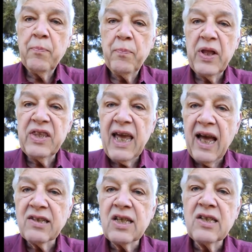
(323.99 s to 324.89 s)
But the
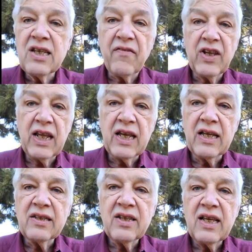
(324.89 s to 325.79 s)
essence of it
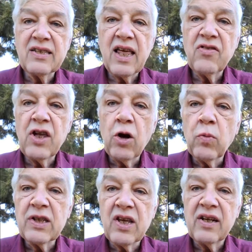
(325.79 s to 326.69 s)
is that there
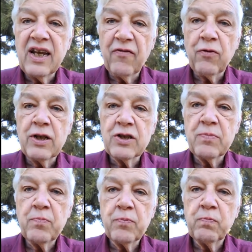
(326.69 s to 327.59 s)
was a difference
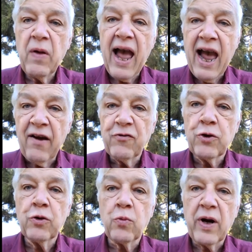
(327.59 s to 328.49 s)

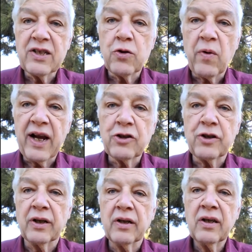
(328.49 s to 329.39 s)
after the
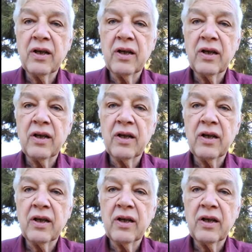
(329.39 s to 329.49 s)
resurrection.